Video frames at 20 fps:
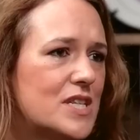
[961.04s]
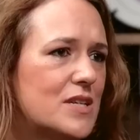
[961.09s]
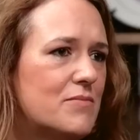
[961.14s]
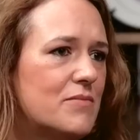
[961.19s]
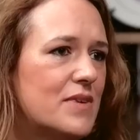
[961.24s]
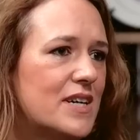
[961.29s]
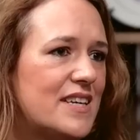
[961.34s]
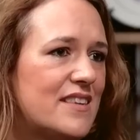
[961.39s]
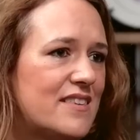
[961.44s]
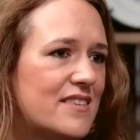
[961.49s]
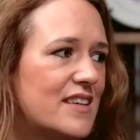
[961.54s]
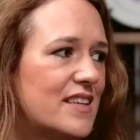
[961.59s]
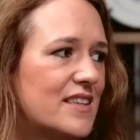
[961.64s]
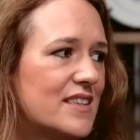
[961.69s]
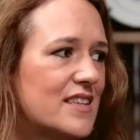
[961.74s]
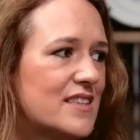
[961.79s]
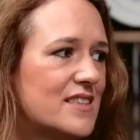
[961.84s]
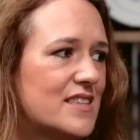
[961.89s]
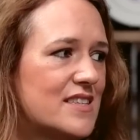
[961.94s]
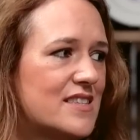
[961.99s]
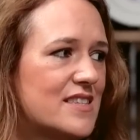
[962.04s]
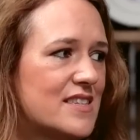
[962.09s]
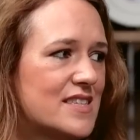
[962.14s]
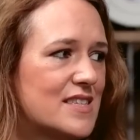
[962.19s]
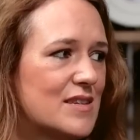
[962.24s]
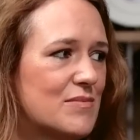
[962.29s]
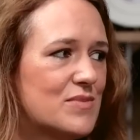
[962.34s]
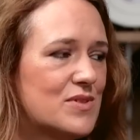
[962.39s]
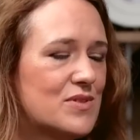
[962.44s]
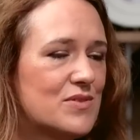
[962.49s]
who might think that this is
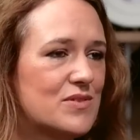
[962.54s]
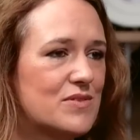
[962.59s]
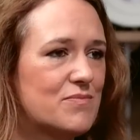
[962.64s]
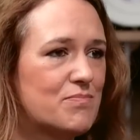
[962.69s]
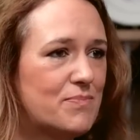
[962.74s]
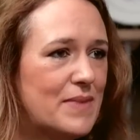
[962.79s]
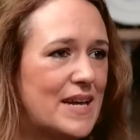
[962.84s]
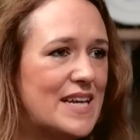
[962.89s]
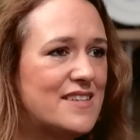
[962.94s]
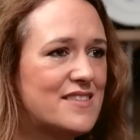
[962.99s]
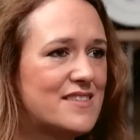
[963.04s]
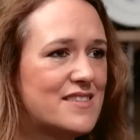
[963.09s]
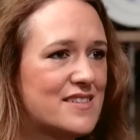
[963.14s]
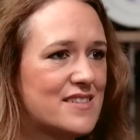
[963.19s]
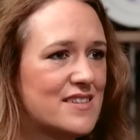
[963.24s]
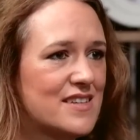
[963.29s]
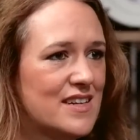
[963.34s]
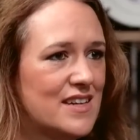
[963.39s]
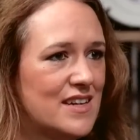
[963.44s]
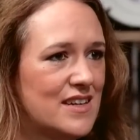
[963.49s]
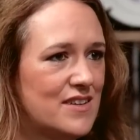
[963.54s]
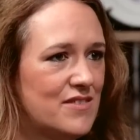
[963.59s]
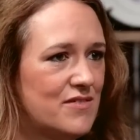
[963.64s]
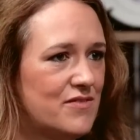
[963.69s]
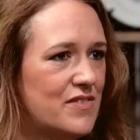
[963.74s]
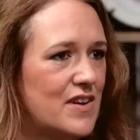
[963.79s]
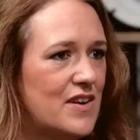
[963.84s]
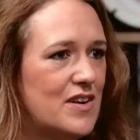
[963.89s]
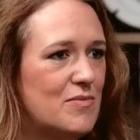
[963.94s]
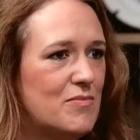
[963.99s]
some sort of based
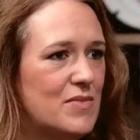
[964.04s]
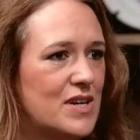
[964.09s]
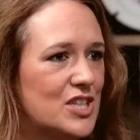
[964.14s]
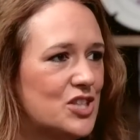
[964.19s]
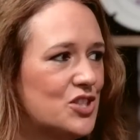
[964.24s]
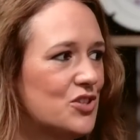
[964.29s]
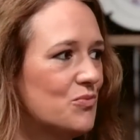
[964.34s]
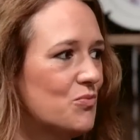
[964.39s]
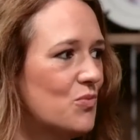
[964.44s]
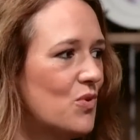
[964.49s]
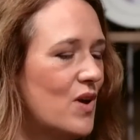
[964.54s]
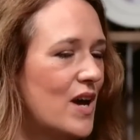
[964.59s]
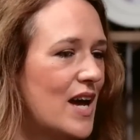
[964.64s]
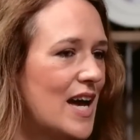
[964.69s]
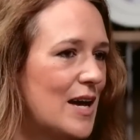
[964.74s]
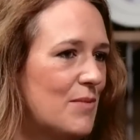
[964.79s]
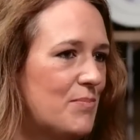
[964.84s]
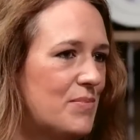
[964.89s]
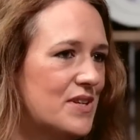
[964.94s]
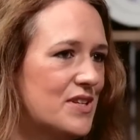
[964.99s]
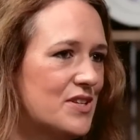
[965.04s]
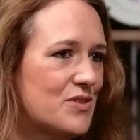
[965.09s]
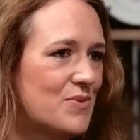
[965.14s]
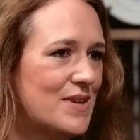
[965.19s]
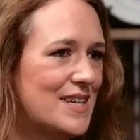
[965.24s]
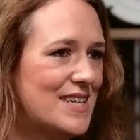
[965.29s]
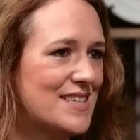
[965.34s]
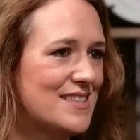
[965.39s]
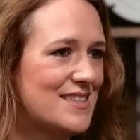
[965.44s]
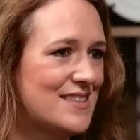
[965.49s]
very much on what happened,
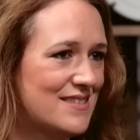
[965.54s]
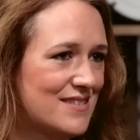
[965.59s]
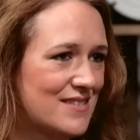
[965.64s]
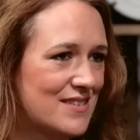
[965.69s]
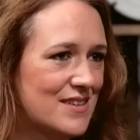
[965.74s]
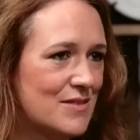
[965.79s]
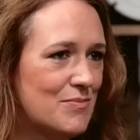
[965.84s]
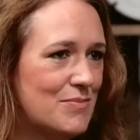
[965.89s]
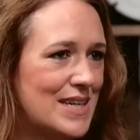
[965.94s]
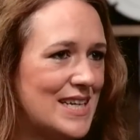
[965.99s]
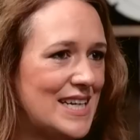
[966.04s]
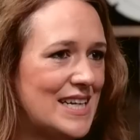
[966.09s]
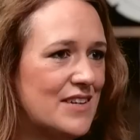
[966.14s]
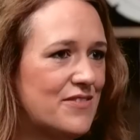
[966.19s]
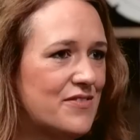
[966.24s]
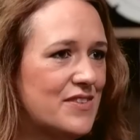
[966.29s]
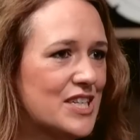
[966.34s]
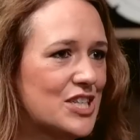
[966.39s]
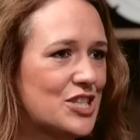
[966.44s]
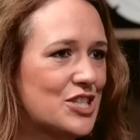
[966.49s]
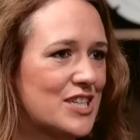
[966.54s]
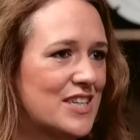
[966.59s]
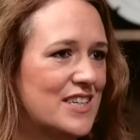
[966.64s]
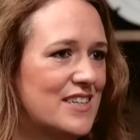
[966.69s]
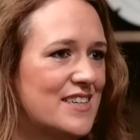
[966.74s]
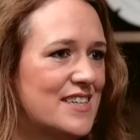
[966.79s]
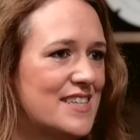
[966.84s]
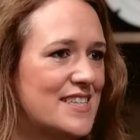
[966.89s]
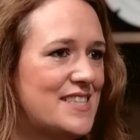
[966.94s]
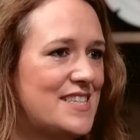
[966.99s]
when it's completely
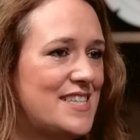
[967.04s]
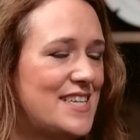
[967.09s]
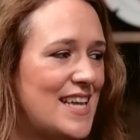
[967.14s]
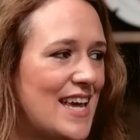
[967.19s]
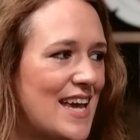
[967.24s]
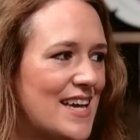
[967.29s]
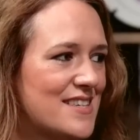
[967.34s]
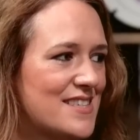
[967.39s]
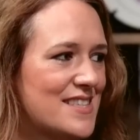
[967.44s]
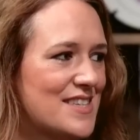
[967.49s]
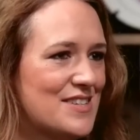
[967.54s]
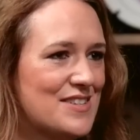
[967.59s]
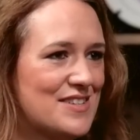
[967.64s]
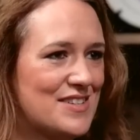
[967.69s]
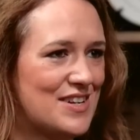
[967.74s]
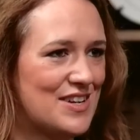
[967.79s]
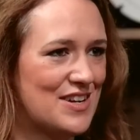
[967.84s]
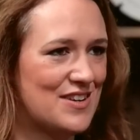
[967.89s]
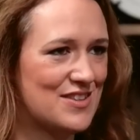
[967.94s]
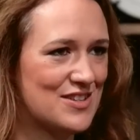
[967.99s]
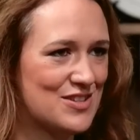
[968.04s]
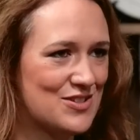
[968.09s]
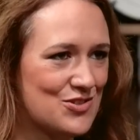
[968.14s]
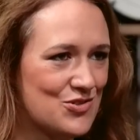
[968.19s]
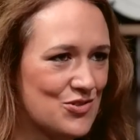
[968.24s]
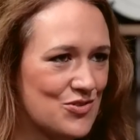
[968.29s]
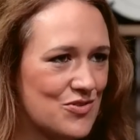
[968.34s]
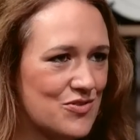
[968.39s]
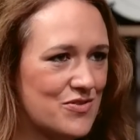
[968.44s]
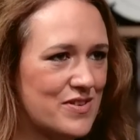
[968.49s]
fictionalised. Yes, that, you know, the
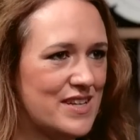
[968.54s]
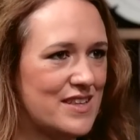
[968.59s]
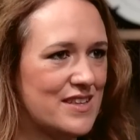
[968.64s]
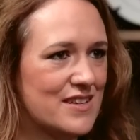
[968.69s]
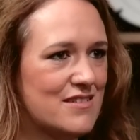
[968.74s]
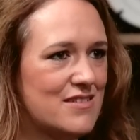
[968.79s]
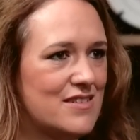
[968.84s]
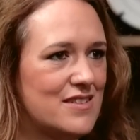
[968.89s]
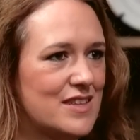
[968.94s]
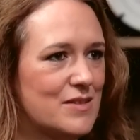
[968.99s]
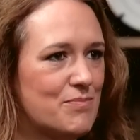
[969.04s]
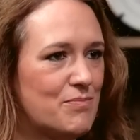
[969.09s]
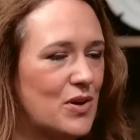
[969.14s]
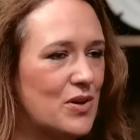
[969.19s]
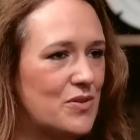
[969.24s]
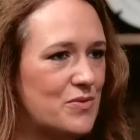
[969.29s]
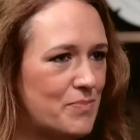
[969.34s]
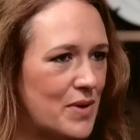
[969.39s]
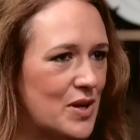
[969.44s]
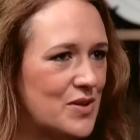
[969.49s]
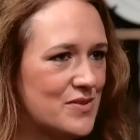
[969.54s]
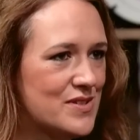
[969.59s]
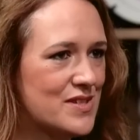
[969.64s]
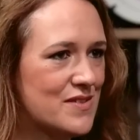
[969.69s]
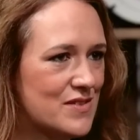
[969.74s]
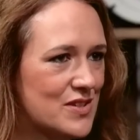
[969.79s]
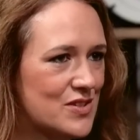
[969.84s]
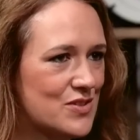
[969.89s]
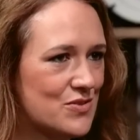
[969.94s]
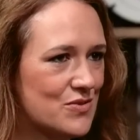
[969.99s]
story, the bones
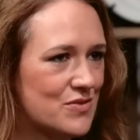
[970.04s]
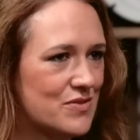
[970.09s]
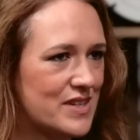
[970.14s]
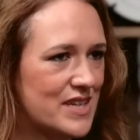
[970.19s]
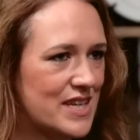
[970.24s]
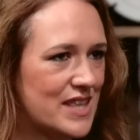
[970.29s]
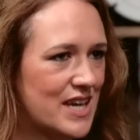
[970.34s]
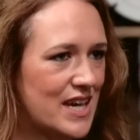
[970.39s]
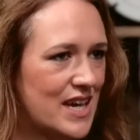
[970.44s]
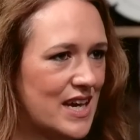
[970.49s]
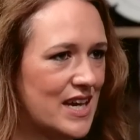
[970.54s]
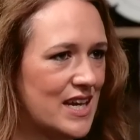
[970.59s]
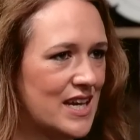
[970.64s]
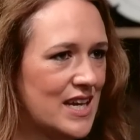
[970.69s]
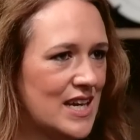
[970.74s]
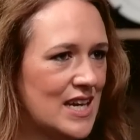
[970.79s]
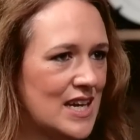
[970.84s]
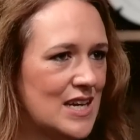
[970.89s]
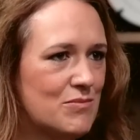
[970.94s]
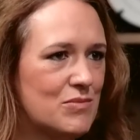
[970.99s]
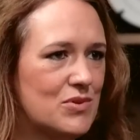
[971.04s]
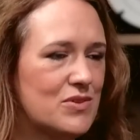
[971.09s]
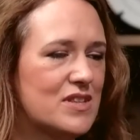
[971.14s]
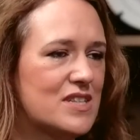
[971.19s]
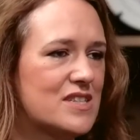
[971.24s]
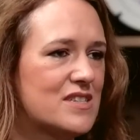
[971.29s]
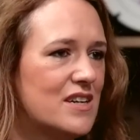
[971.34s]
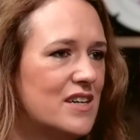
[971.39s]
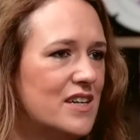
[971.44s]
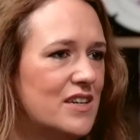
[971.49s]
of the story are there, but all the
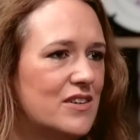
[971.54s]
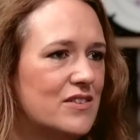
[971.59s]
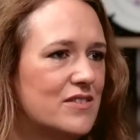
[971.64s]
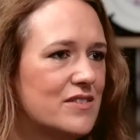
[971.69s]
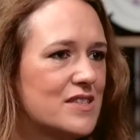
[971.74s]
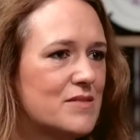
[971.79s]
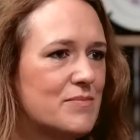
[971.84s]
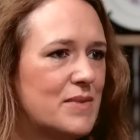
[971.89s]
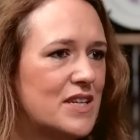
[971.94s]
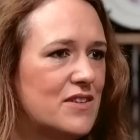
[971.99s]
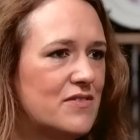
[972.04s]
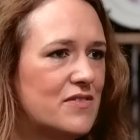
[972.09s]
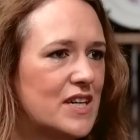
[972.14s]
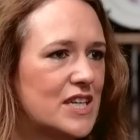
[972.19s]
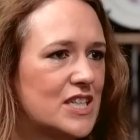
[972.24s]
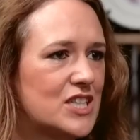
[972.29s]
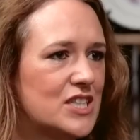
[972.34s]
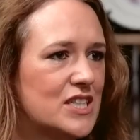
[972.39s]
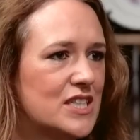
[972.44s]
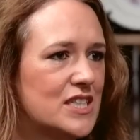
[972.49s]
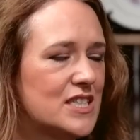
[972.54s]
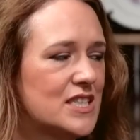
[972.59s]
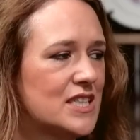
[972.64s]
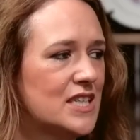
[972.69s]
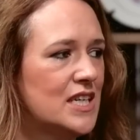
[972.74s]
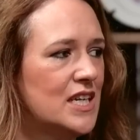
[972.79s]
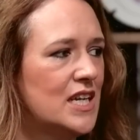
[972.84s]
dialogue's manufactured.